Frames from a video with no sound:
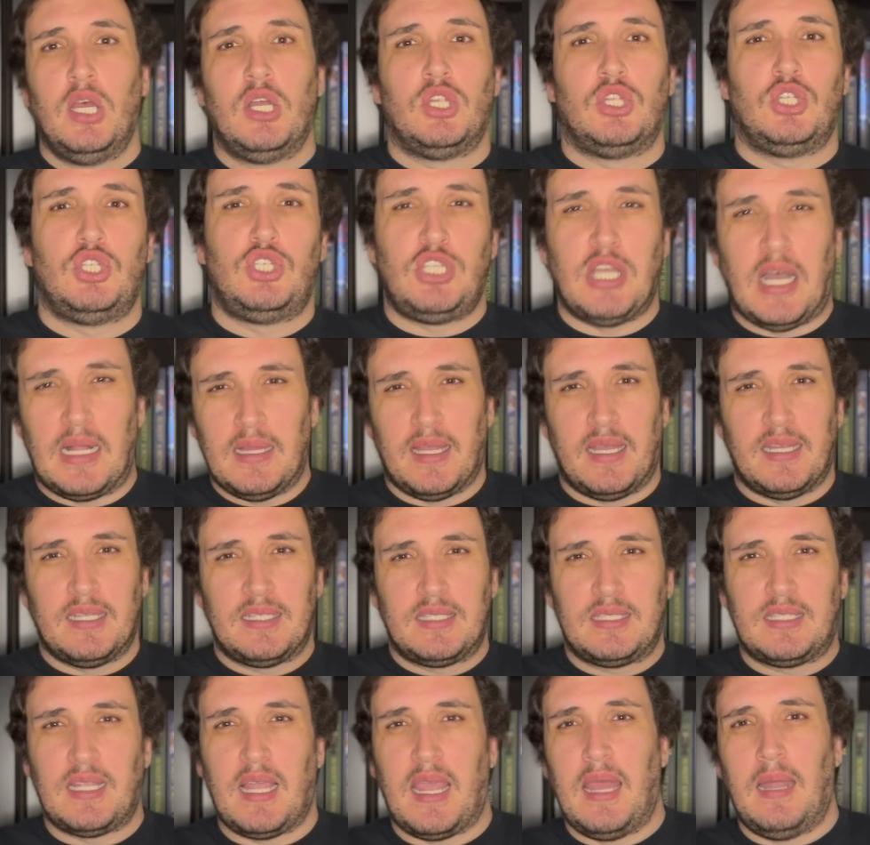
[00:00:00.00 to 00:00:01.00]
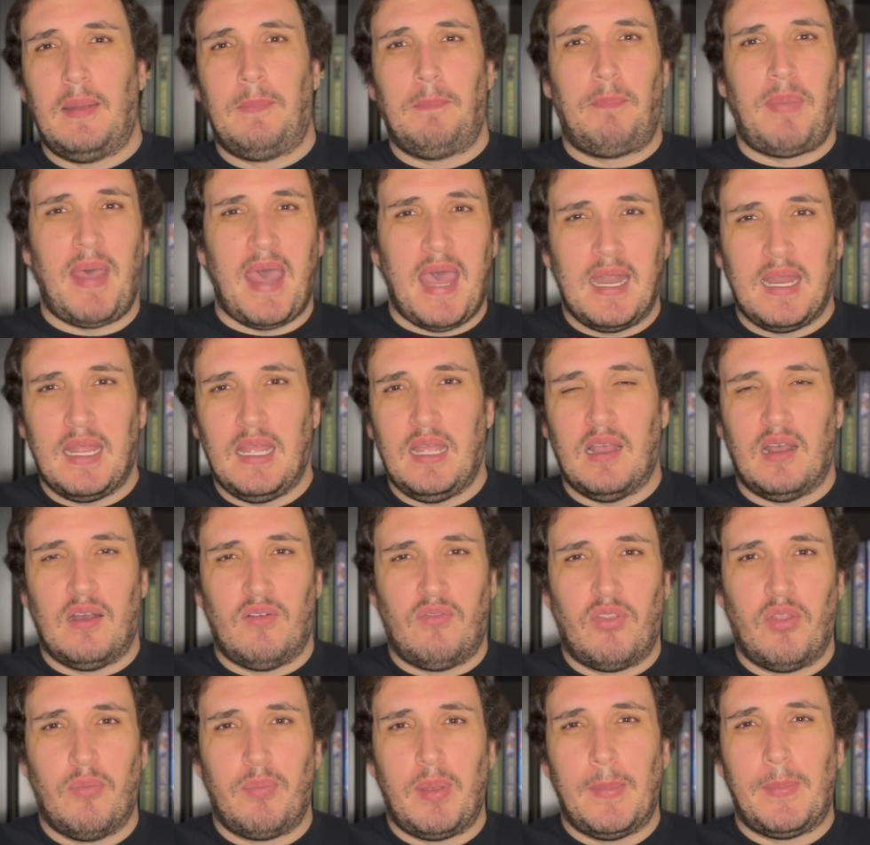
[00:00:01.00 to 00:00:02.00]
jealous and petty of
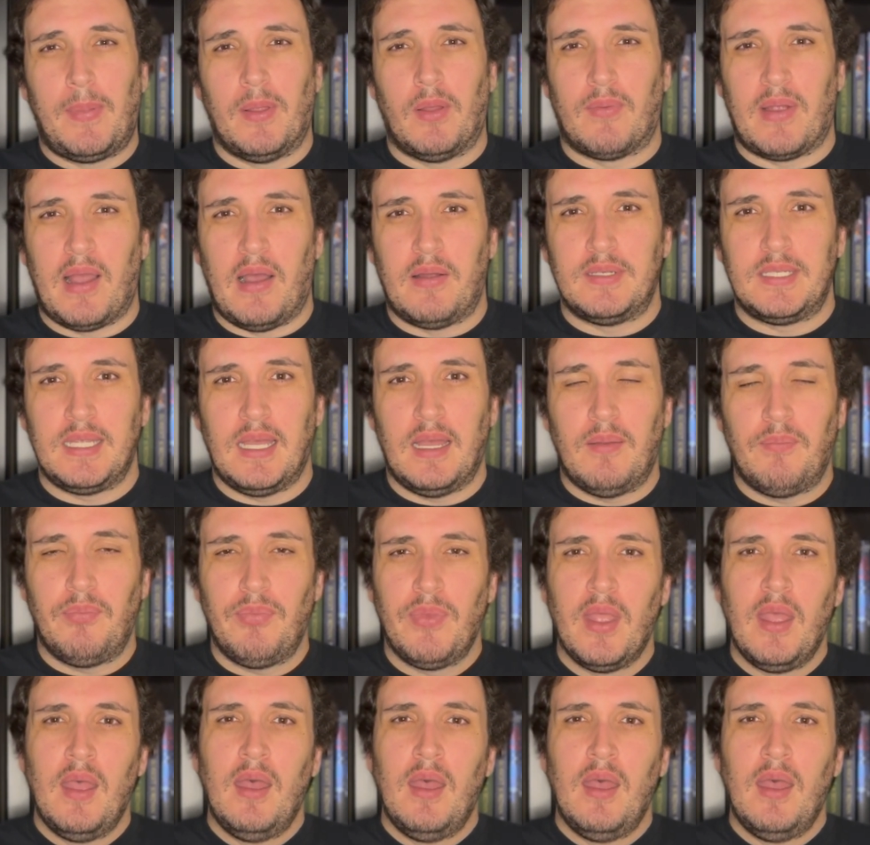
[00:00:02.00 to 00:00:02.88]
the people around him.